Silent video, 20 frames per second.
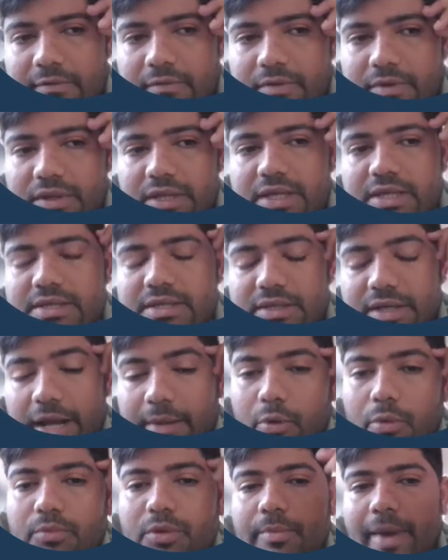This
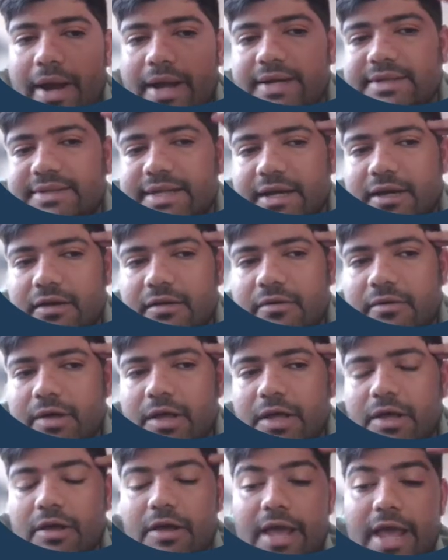type of the mindset
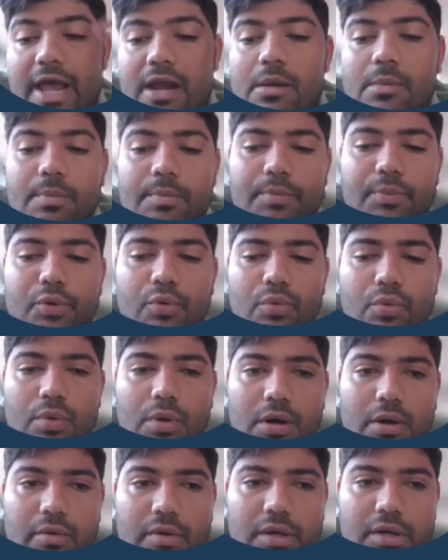to help
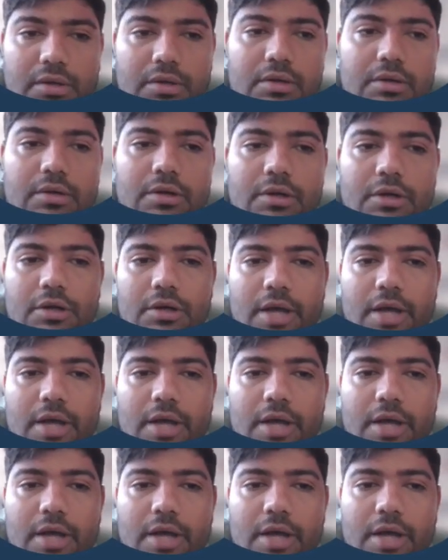to our